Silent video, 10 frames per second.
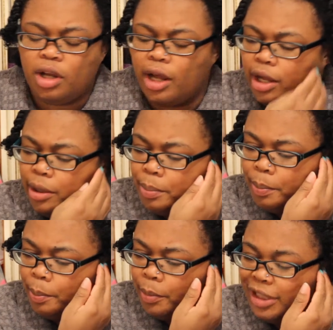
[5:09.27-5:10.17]

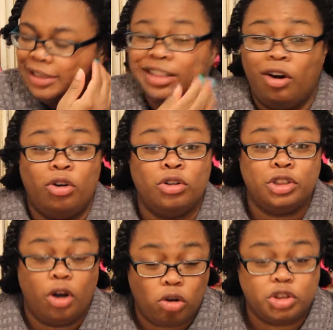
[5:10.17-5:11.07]
This is
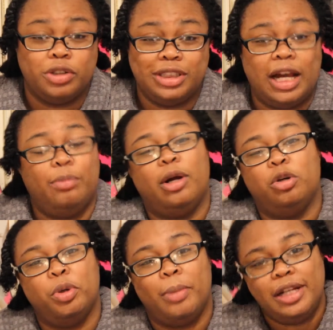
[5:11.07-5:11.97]
also the time when I
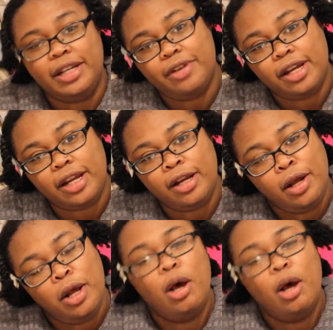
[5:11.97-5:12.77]
would put my leave-in in,